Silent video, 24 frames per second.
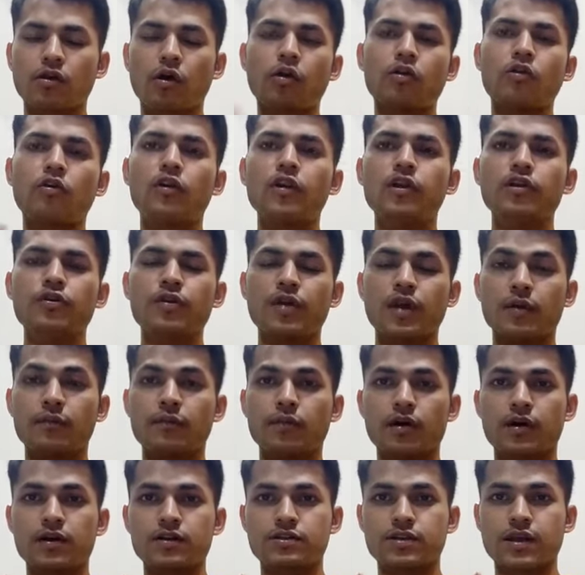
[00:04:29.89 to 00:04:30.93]
not only
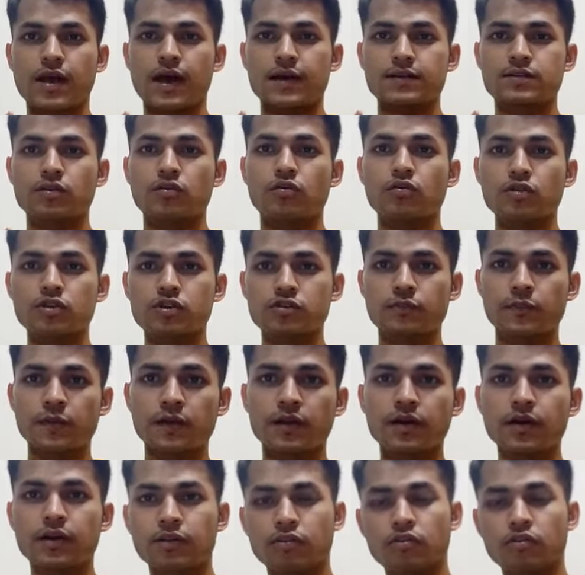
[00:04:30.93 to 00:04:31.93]
emerge as a good speaker,